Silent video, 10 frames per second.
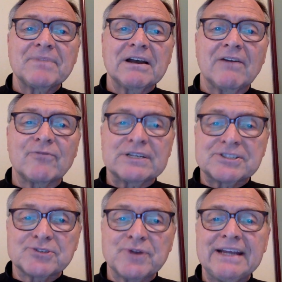of
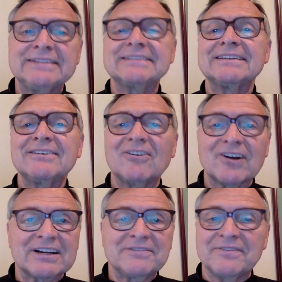restraint or
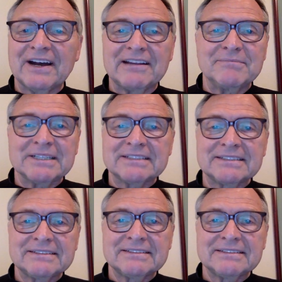confinement.